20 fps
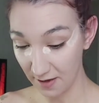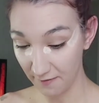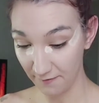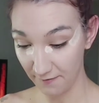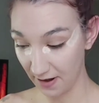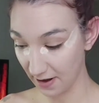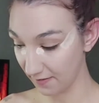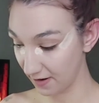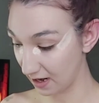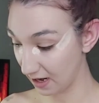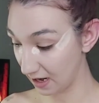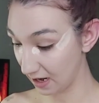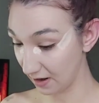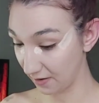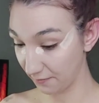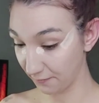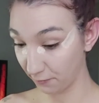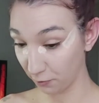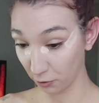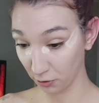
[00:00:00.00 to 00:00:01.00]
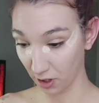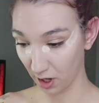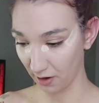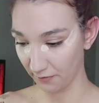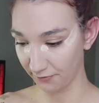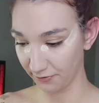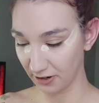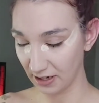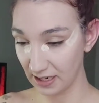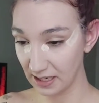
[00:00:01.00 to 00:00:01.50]
Very full
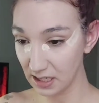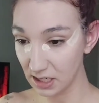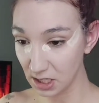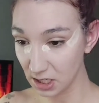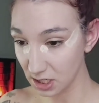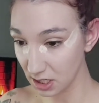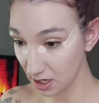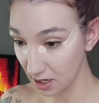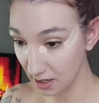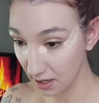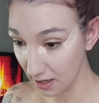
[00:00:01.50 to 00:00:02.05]
coverage.